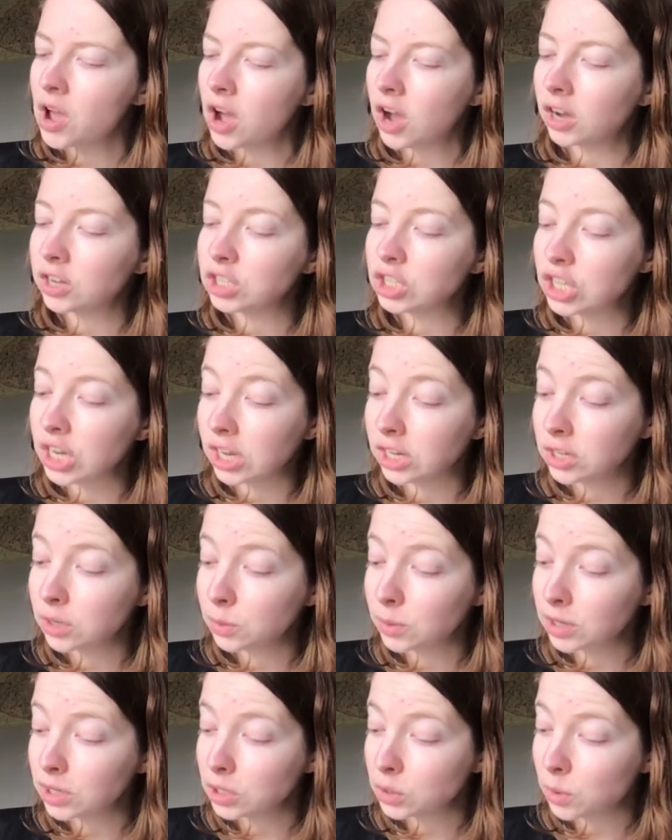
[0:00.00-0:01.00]
On
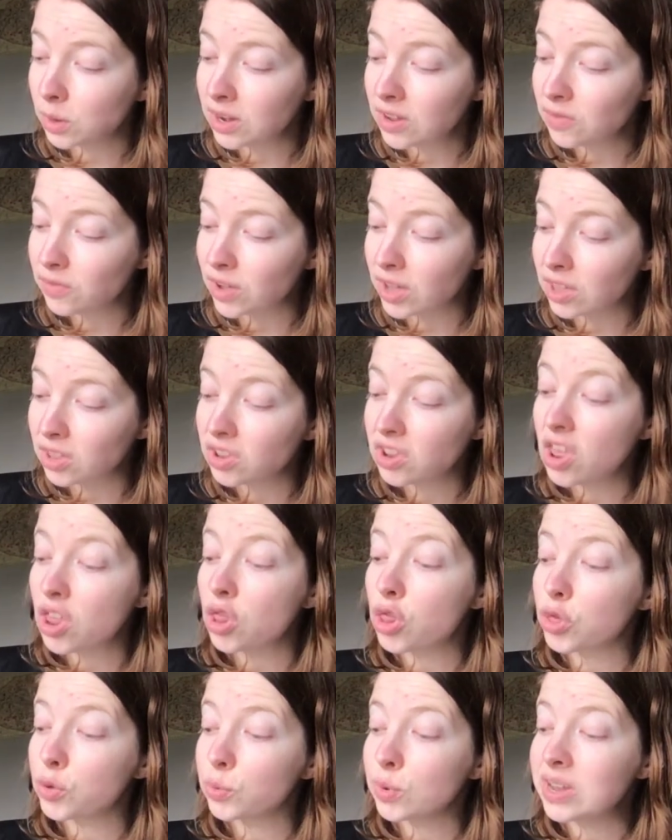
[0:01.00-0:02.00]
January 25th,
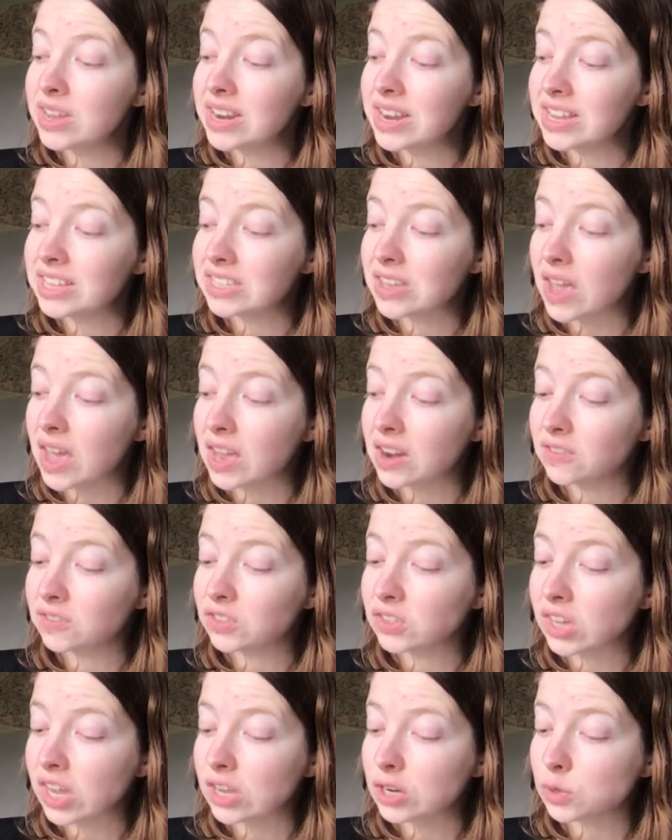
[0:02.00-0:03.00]
three days ahead of
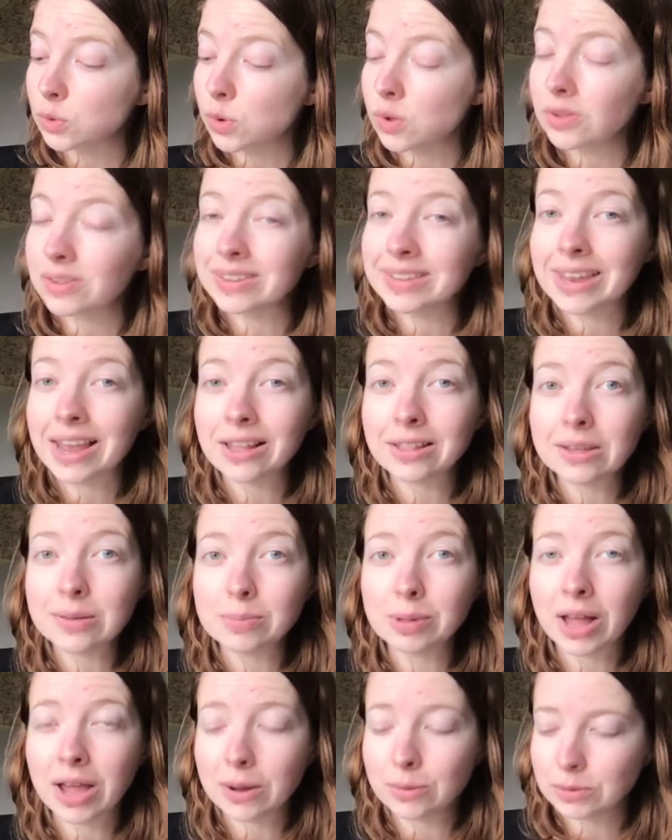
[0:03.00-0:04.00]
schedule, Nellie
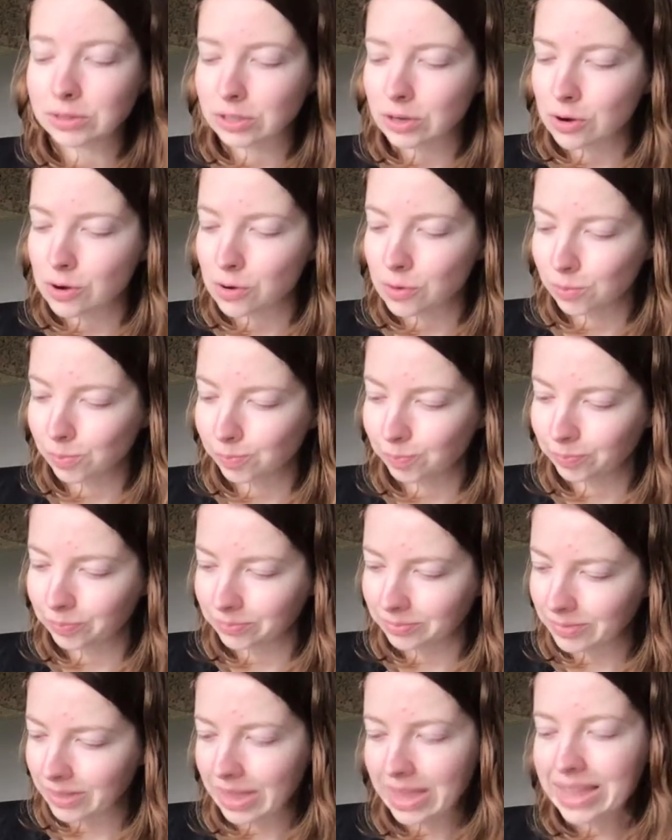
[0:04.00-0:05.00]
Bly was home.
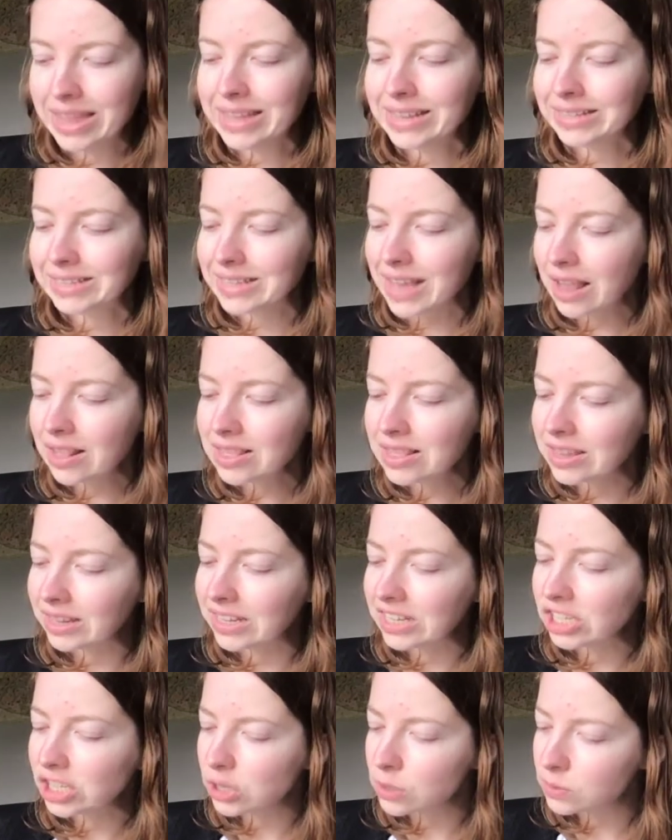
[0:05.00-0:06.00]

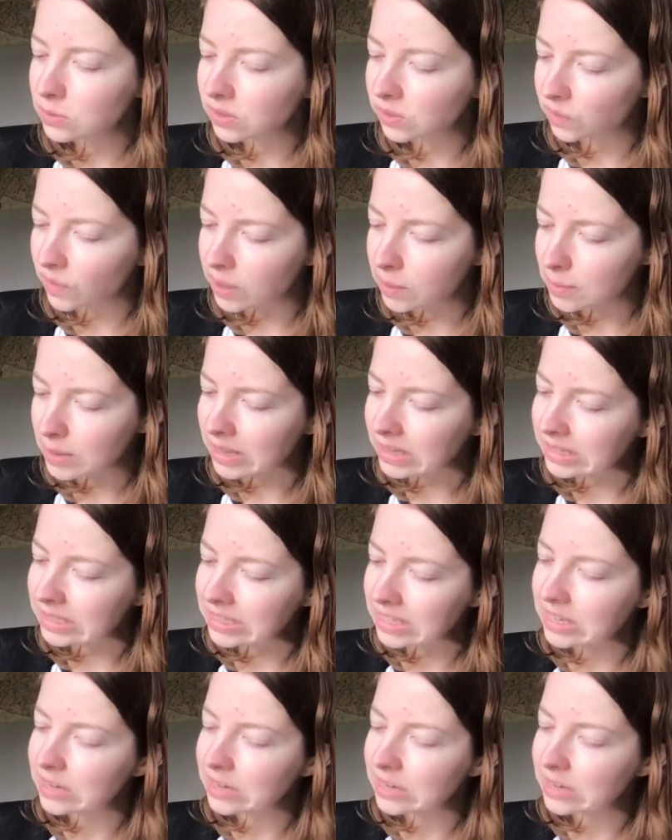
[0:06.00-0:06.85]
Suddenly, she was famous.